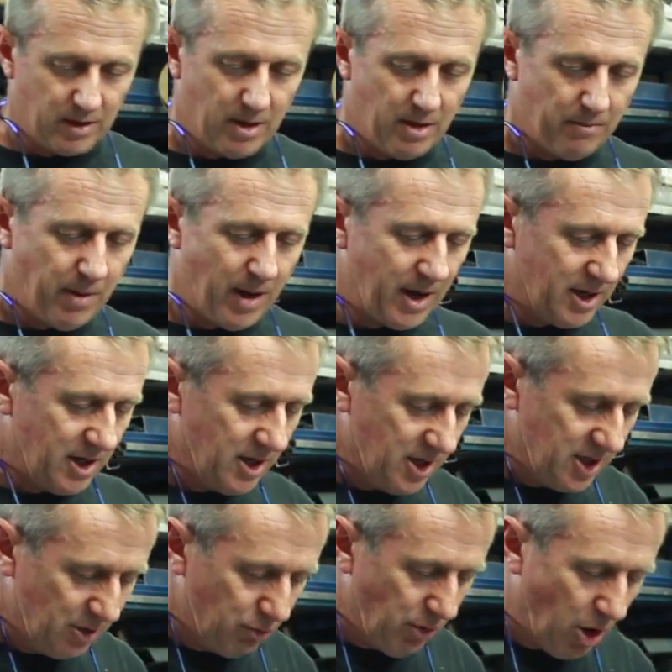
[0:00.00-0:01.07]
but
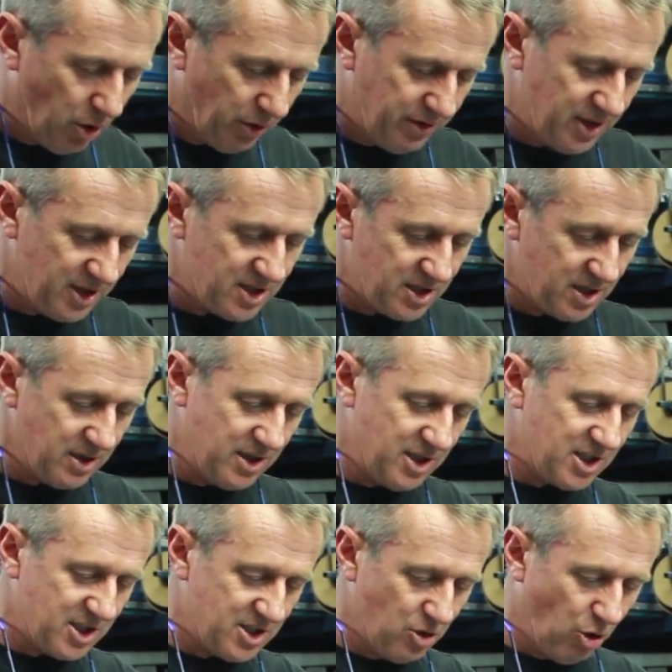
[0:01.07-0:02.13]
you roll this
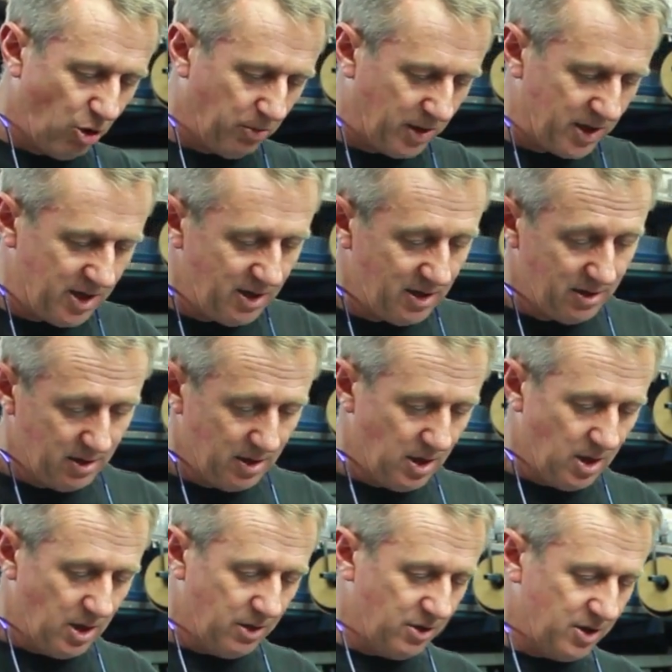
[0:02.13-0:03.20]
is normally,
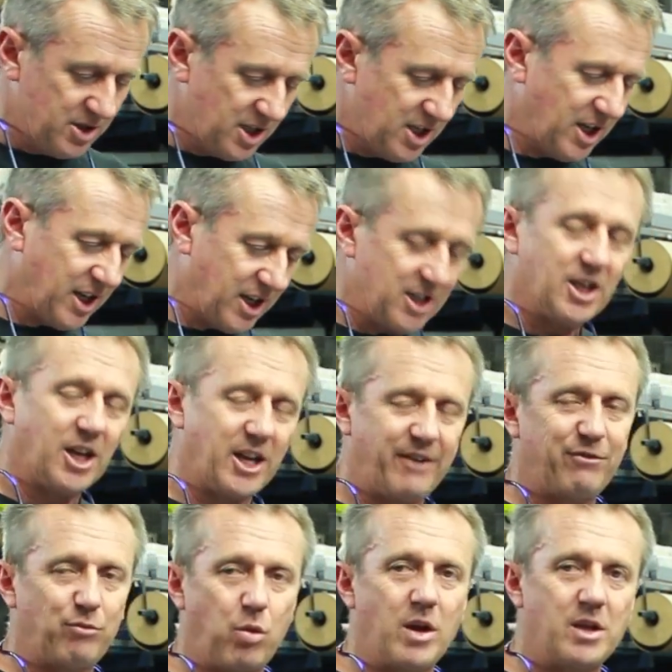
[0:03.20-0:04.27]
these are your
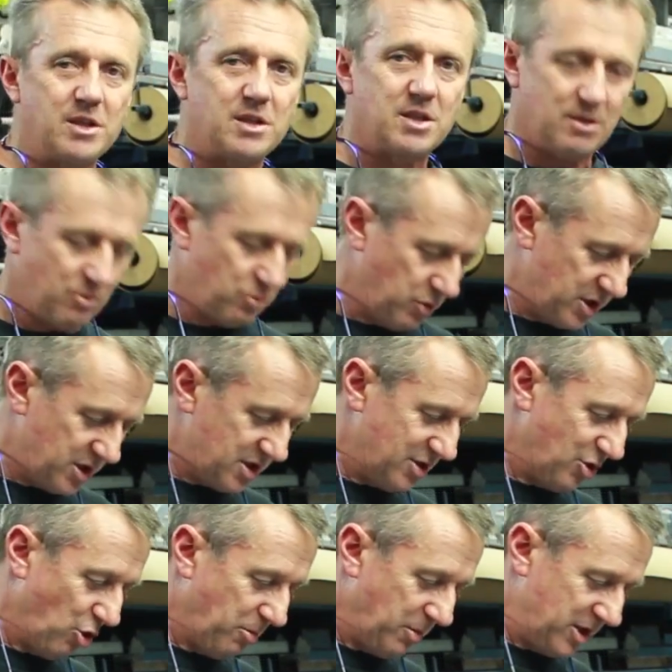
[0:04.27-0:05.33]
left ones, which
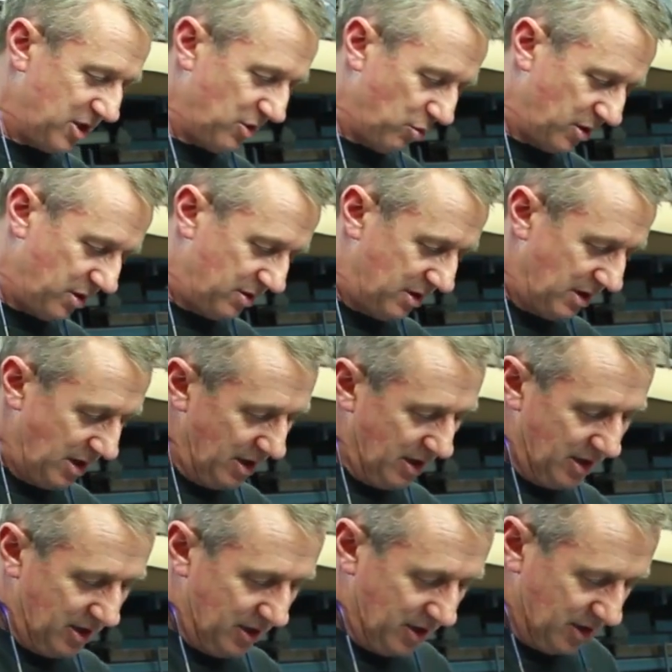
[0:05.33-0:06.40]
normally you would
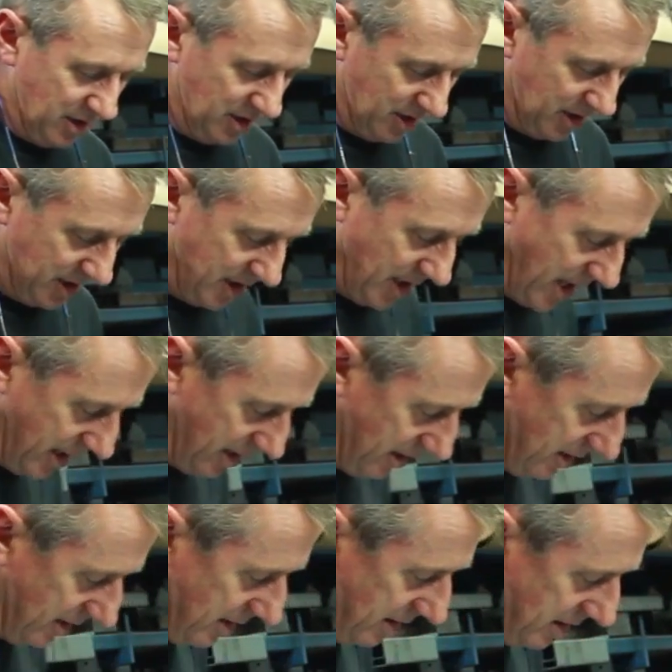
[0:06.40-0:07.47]

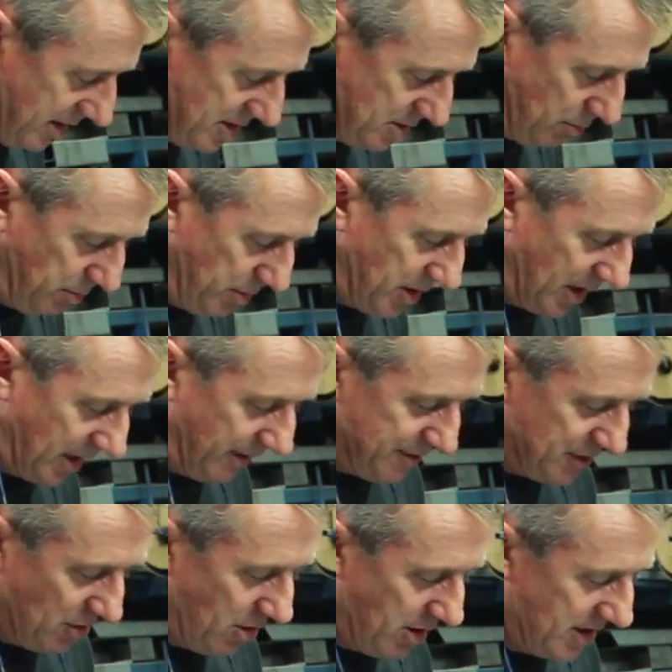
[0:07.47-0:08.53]
cut, this would be your left
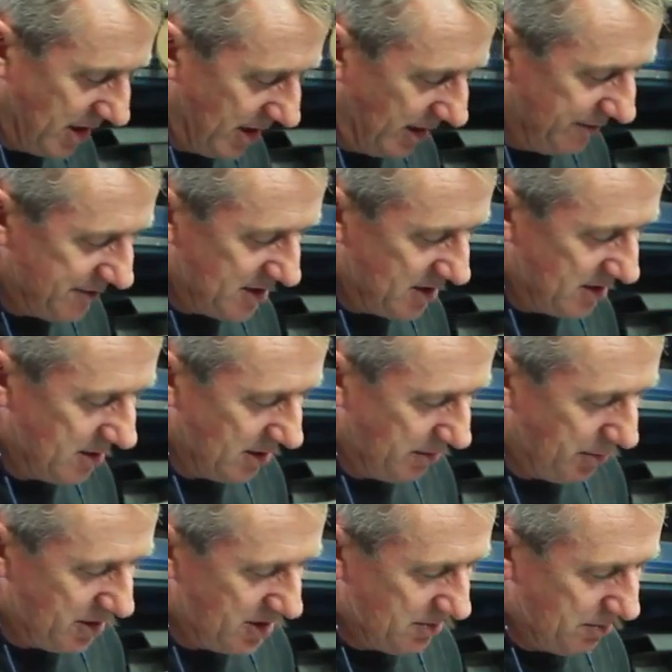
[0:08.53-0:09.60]
side and it lifts a
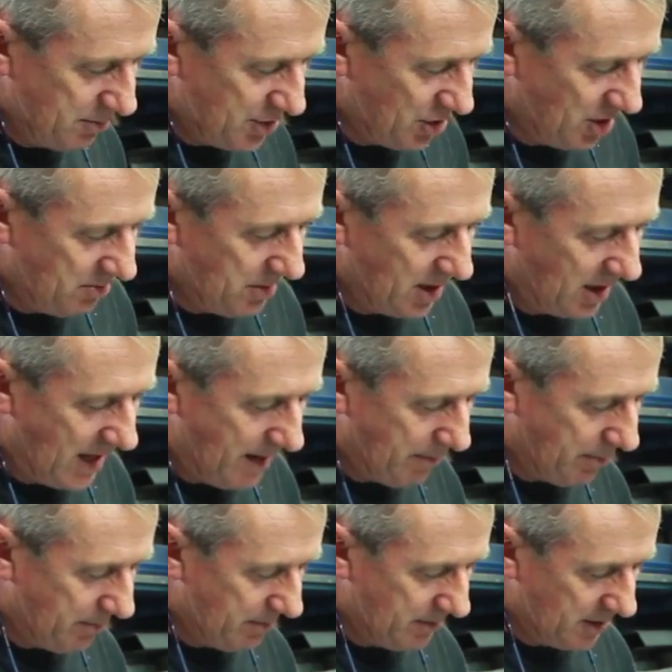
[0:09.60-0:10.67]
piece of sheet metal
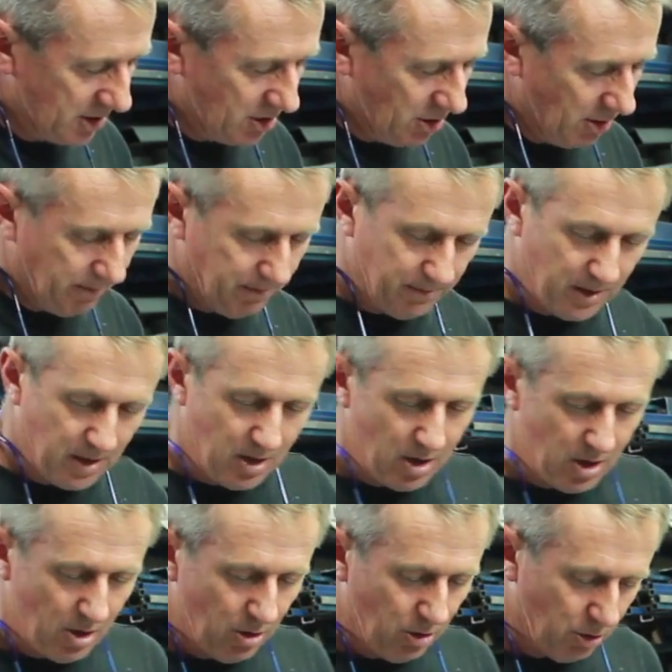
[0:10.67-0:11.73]
up top,
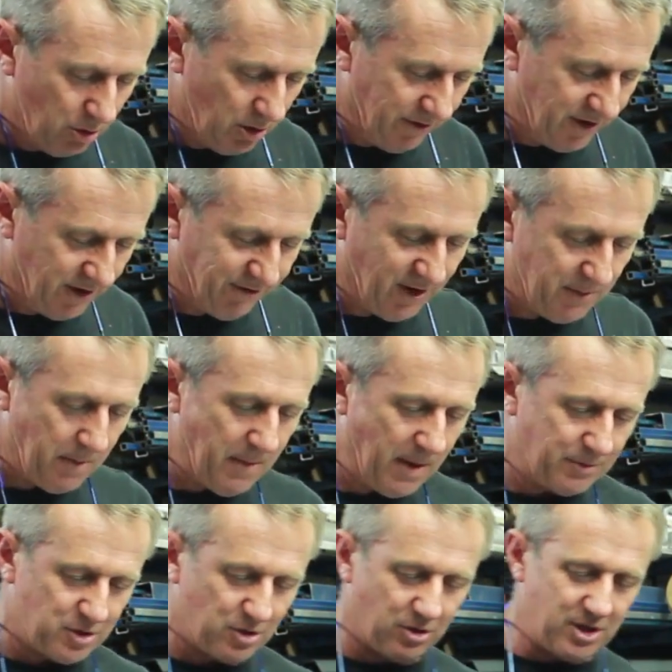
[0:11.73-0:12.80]
or if you flip them
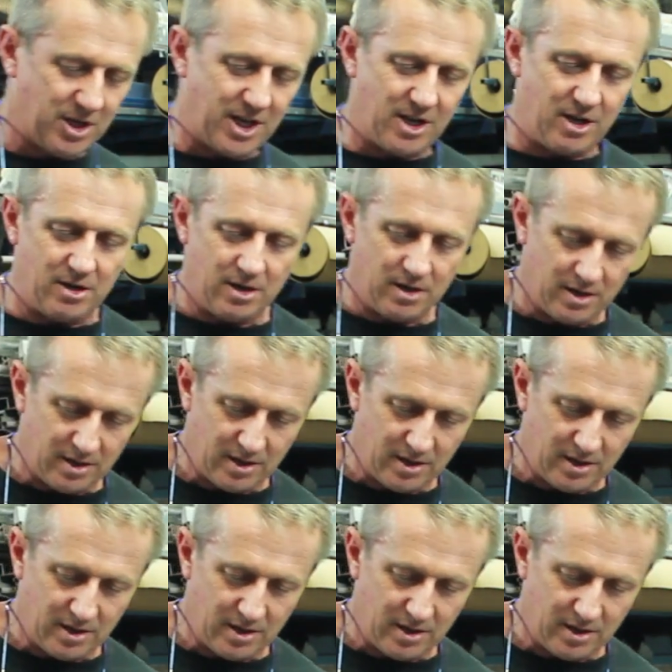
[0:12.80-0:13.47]
upside down,